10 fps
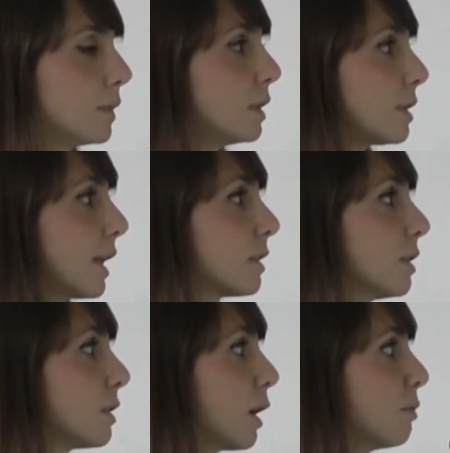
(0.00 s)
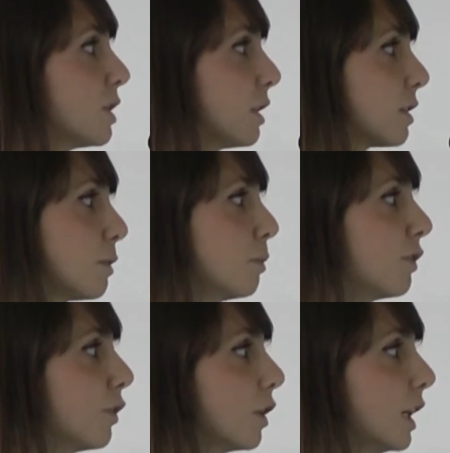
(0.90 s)
dyslexic subjects
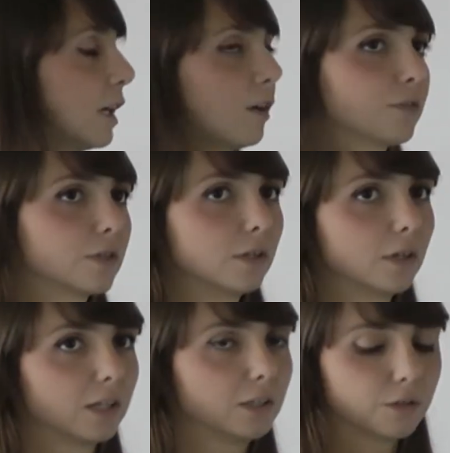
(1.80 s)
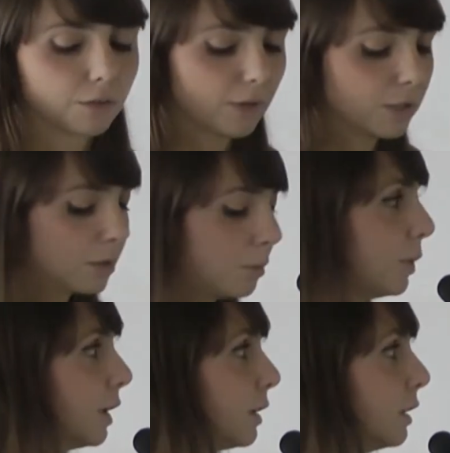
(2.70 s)
before and after an intervention
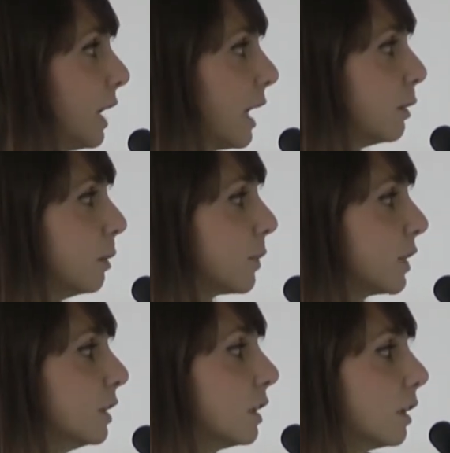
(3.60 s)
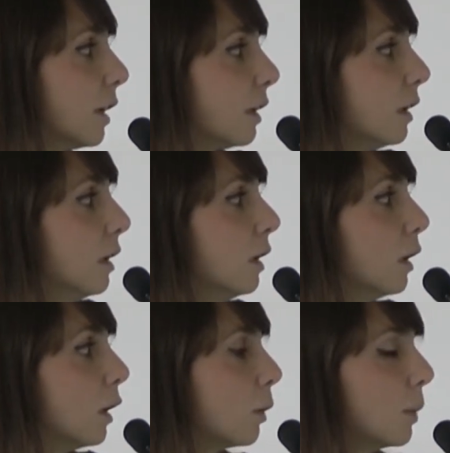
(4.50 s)
period, and in particular,
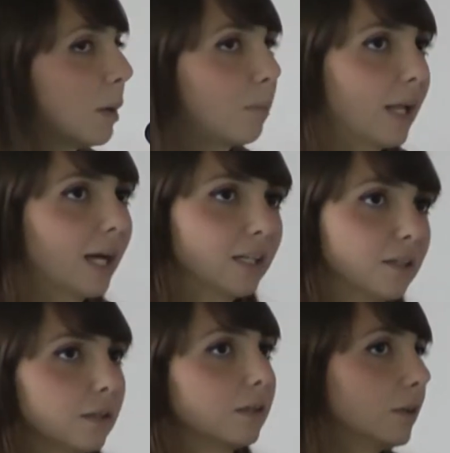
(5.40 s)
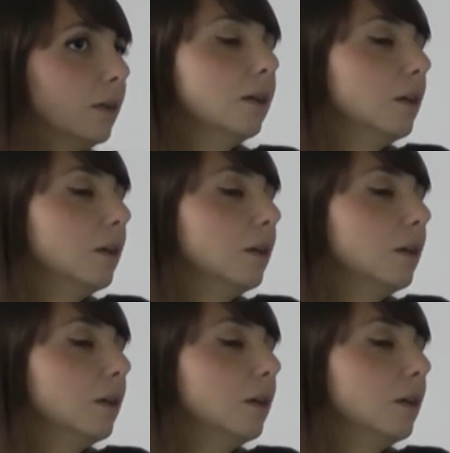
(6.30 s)
we applied a